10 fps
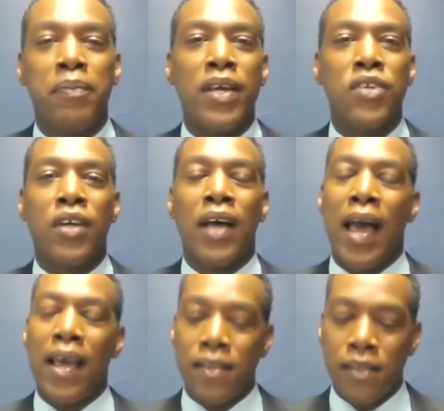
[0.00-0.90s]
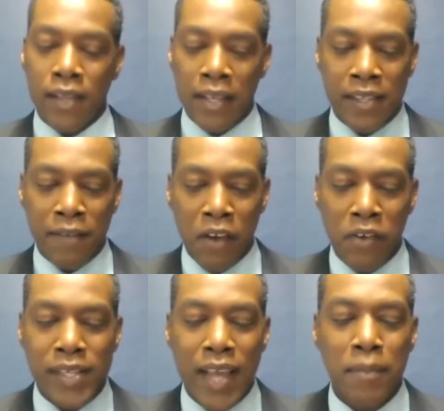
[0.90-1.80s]
pleasure, and it's a
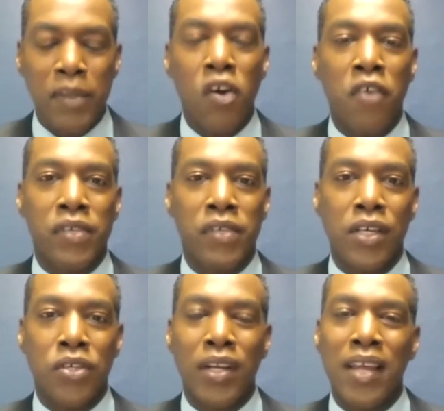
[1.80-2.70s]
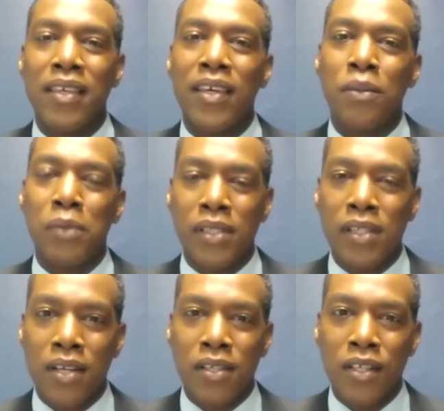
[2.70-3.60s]
very timely conversation. I think it was
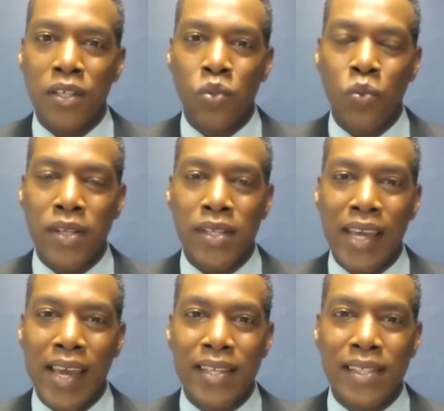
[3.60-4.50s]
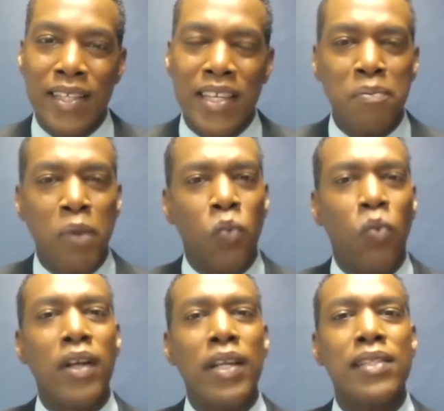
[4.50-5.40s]
started in 2018, but
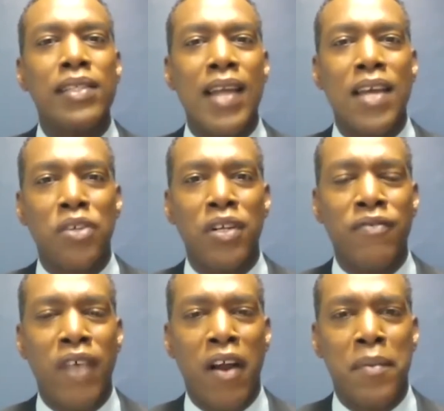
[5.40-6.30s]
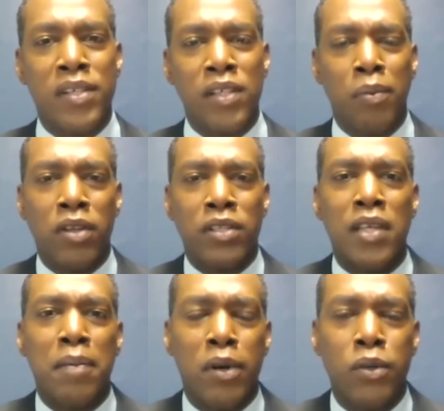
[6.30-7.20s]
what is the National Environmental
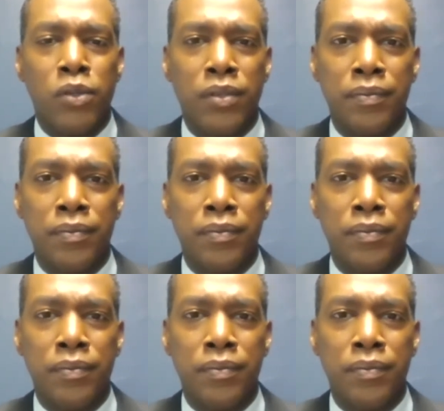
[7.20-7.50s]
Policy about?